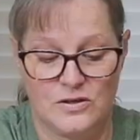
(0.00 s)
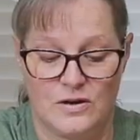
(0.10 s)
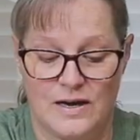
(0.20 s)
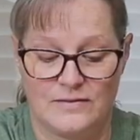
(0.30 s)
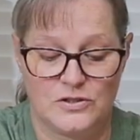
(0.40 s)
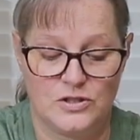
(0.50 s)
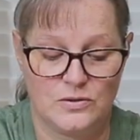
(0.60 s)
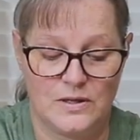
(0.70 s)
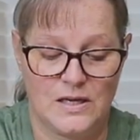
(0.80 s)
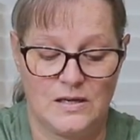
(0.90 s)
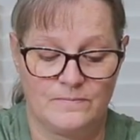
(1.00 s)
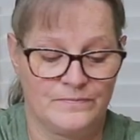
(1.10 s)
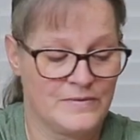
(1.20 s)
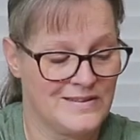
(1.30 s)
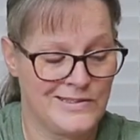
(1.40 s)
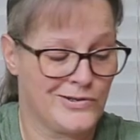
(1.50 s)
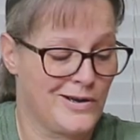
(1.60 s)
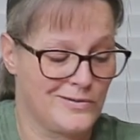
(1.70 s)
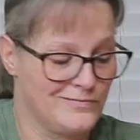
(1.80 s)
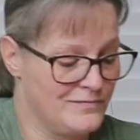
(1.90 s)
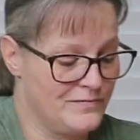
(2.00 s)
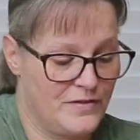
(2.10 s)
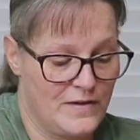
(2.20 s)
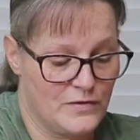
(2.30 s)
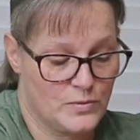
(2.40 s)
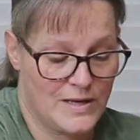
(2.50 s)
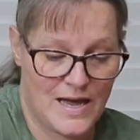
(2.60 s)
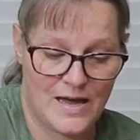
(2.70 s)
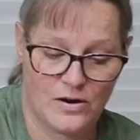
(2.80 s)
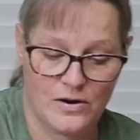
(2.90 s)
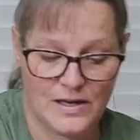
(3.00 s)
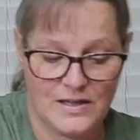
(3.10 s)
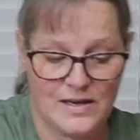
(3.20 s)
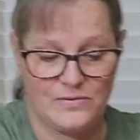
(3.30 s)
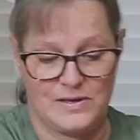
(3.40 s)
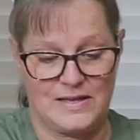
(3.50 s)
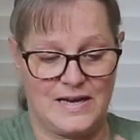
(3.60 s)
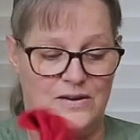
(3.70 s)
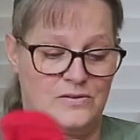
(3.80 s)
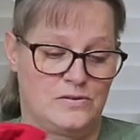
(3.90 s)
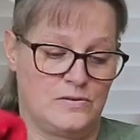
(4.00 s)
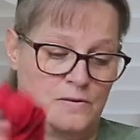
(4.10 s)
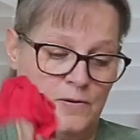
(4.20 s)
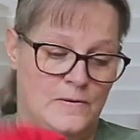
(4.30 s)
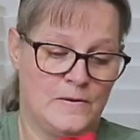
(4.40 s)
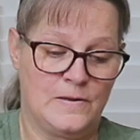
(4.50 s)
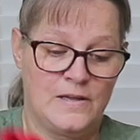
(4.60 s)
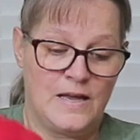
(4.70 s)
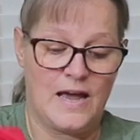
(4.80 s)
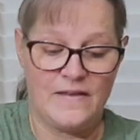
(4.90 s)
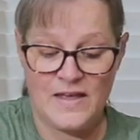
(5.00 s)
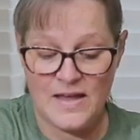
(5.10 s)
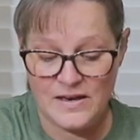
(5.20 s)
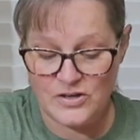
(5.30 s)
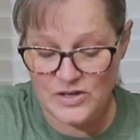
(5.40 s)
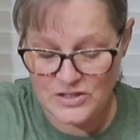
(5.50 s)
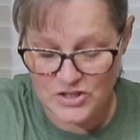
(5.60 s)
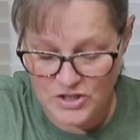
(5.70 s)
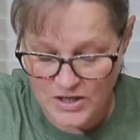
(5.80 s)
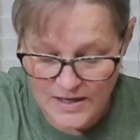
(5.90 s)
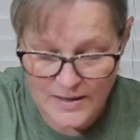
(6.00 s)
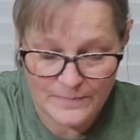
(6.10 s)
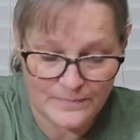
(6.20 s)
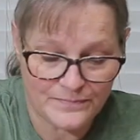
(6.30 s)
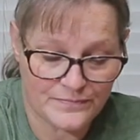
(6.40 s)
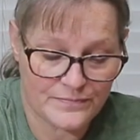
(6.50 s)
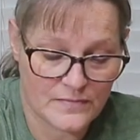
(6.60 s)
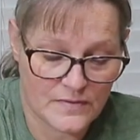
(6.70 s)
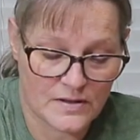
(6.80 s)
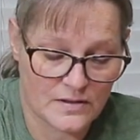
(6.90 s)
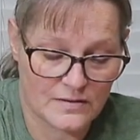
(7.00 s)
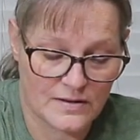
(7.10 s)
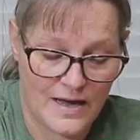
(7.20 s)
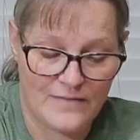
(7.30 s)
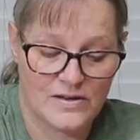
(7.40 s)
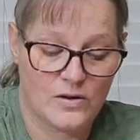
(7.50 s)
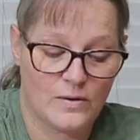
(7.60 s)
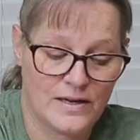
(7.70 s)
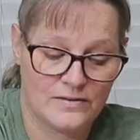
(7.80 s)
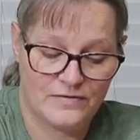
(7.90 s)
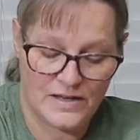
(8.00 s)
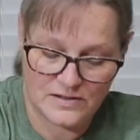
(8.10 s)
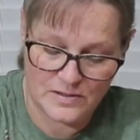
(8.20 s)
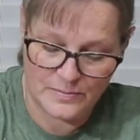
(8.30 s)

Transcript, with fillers: You don't have to do any. These are all flavors we had already laying around the house. And then you need to stir it up. I haven't quite found